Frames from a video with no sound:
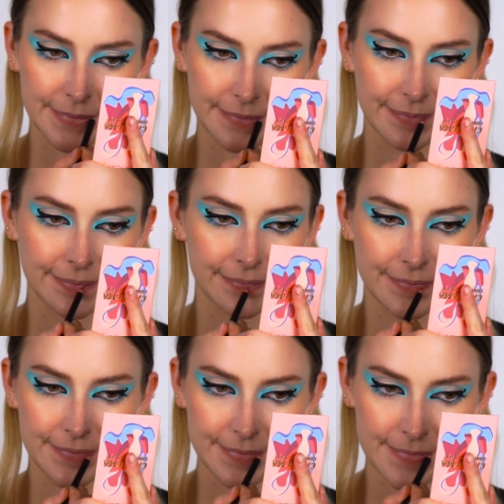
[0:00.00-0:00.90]
And I
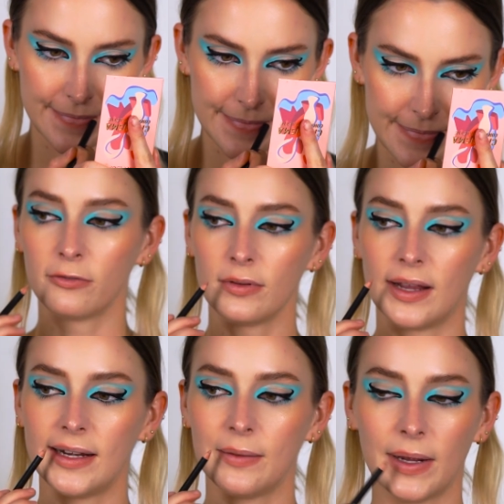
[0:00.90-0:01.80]
really liked
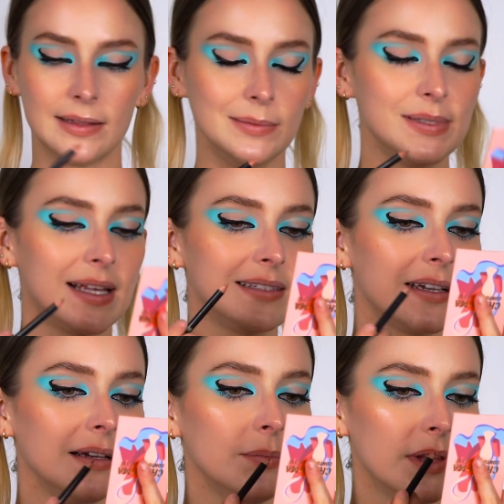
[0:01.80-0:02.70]
overlining my lips last
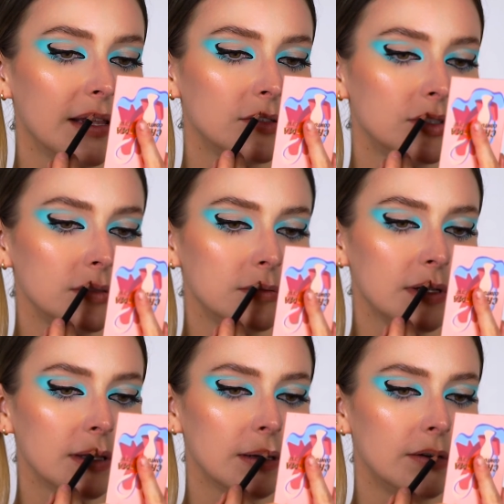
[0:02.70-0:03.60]
time, like just
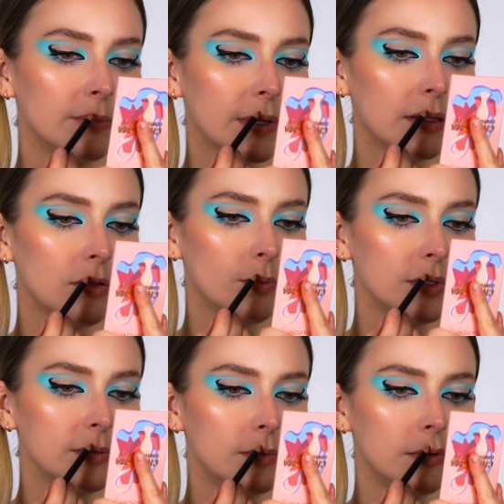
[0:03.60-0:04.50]
right here on my
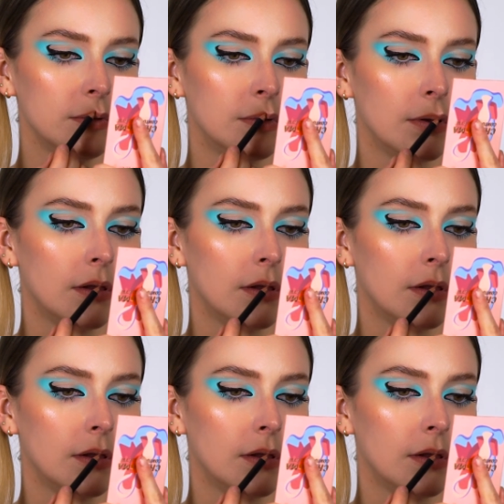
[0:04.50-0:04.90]
cupid's bow